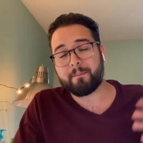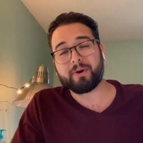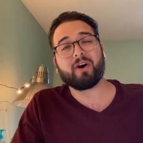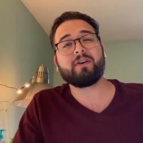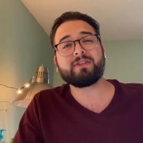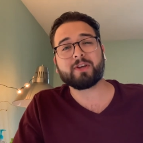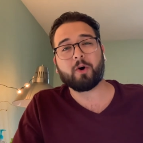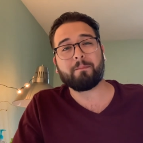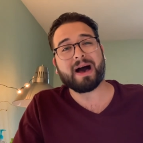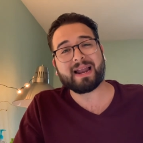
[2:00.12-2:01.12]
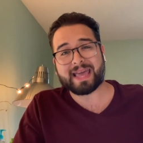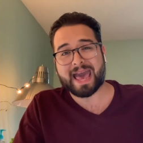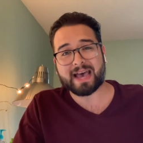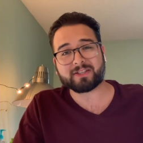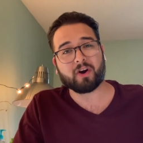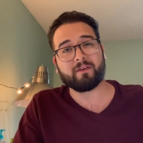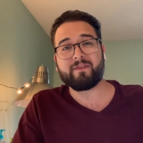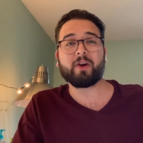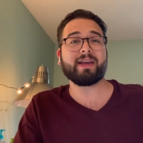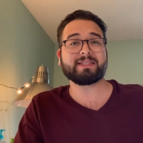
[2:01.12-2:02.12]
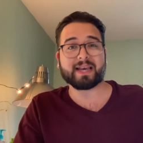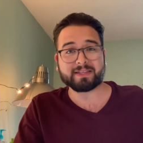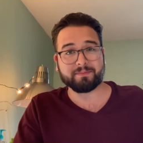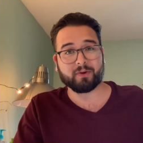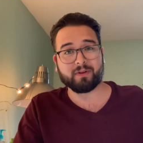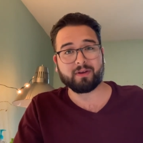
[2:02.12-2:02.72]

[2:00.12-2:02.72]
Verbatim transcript: But also, podcasts are very accessible.